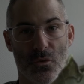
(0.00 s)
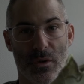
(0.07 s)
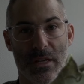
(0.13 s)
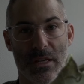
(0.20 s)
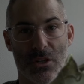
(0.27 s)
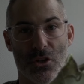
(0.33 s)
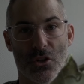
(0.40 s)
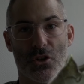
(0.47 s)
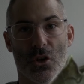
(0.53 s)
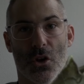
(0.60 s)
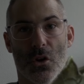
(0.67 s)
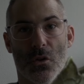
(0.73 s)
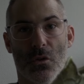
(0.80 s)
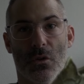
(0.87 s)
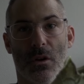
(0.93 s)
need a
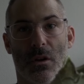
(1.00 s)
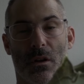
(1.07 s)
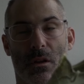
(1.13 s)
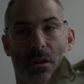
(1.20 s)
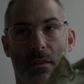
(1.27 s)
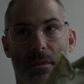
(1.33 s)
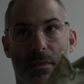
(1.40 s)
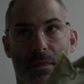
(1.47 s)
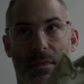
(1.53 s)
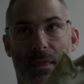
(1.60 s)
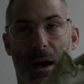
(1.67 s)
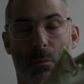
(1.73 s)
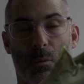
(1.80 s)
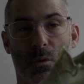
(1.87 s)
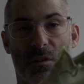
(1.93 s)
shoe
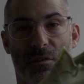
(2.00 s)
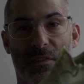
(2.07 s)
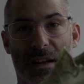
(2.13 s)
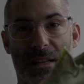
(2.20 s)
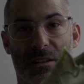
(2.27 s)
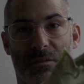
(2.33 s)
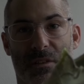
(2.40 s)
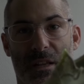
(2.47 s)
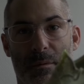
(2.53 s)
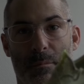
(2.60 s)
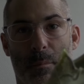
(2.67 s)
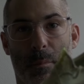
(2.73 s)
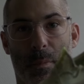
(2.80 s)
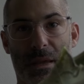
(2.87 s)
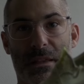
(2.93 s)
that will effectively
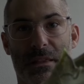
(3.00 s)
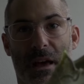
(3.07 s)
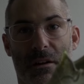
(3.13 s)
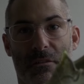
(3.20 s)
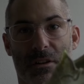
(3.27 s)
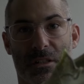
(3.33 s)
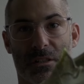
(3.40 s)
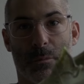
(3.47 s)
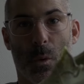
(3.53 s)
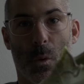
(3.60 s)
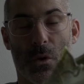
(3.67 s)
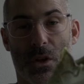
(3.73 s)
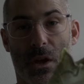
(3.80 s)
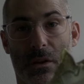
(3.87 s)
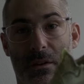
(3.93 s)
be there and
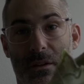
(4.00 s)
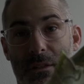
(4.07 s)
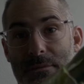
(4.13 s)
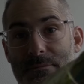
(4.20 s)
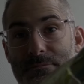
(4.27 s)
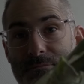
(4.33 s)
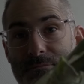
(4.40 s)
support you.